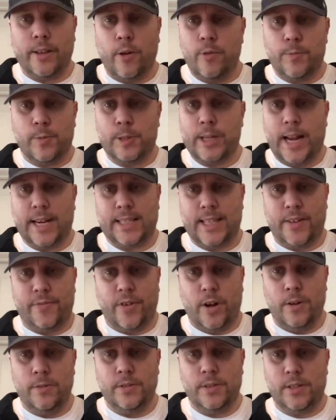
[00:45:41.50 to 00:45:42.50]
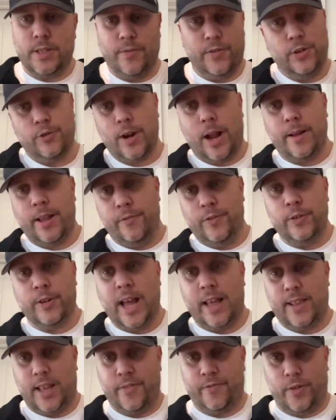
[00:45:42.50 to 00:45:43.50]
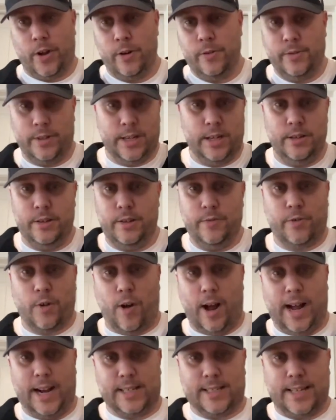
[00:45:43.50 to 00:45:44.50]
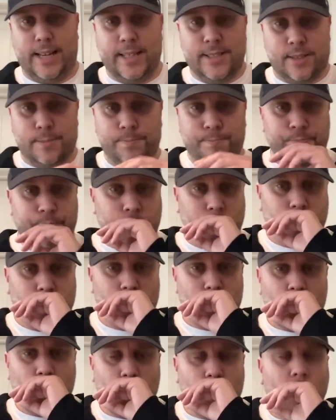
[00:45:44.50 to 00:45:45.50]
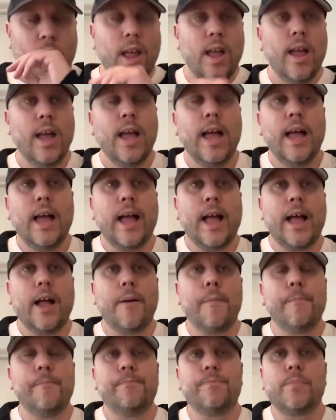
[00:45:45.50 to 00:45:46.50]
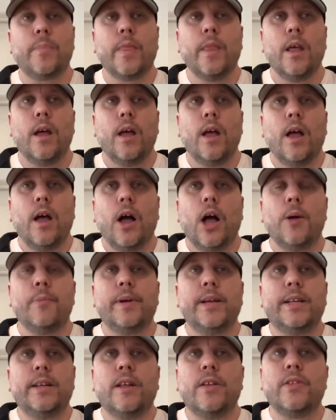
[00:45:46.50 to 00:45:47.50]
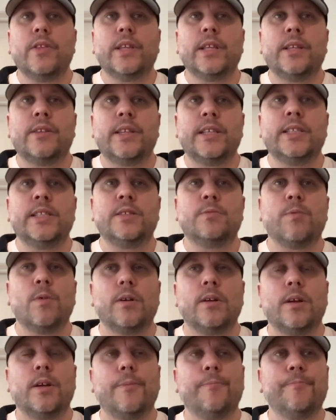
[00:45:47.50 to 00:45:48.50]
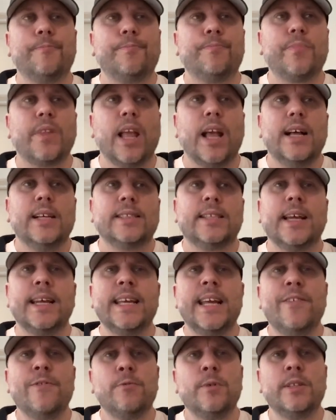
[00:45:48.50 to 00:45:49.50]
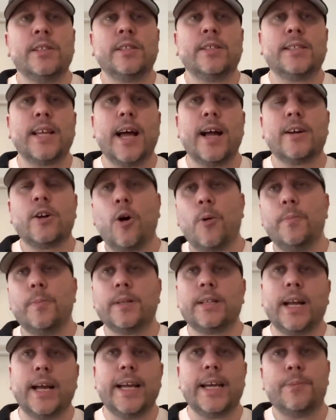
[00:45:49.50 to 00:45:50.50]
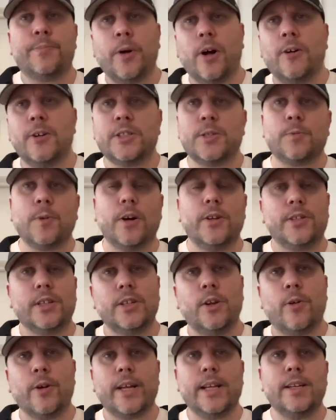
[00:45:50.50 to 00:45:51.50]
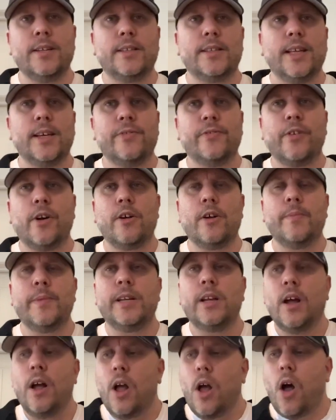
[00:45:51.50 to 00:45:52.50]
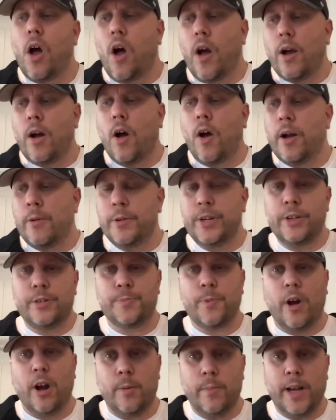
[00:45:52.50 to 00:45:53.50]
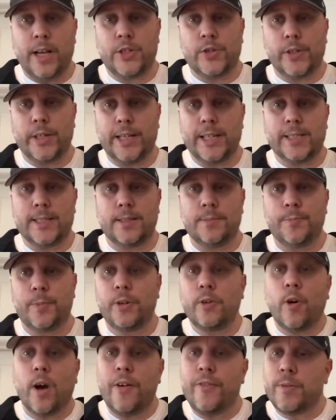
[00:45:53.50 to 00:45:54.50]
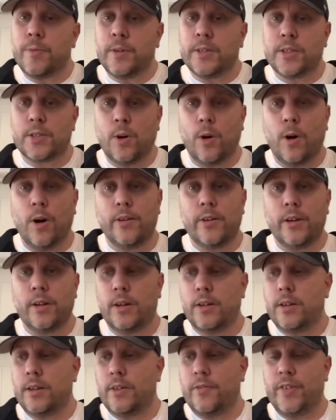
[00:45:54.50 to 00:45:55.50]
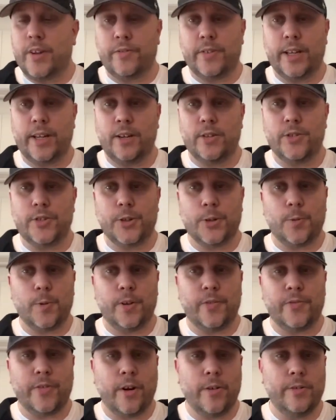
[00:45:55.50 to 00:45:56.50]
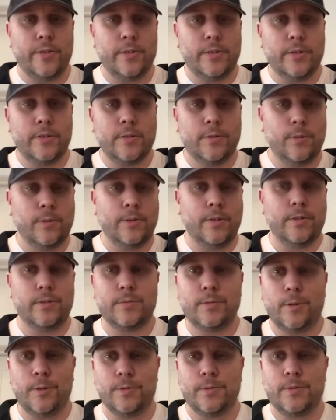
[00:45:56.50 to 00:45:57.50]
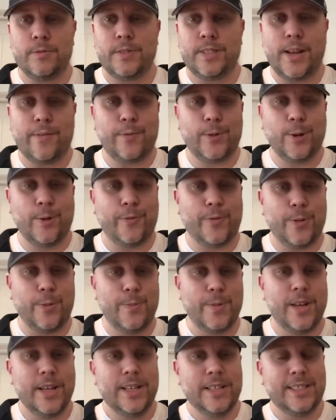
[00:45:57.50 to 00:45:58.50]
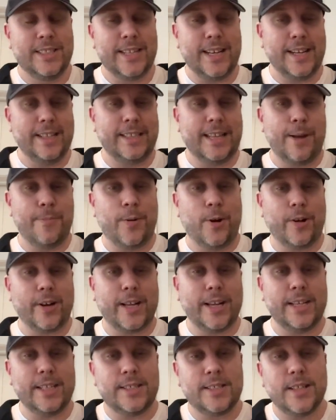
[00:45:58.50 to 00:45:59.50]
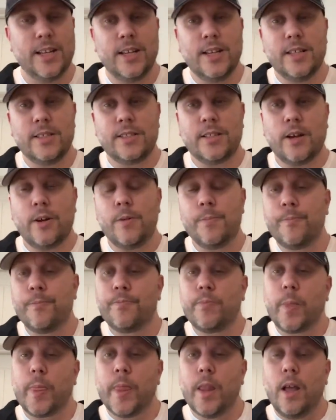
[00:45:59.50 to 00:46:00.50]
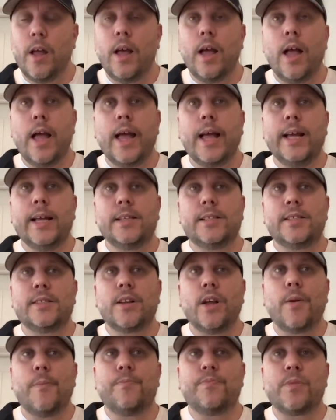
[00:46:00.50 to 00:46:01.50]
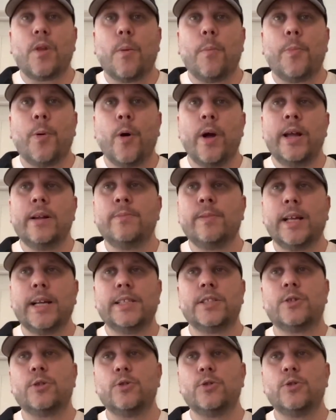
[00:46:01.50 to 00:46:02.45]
don't protect their phones. If you if you get their phone, then you've got access. Um, I mean, this, this is what, telling everyone to set a complicated password to log into their phone. I mean, I, I would use biometrics, but not everyone's got a, a fifteen hundred quid phone or, or several of them sitting in their pockets. So it's putting in place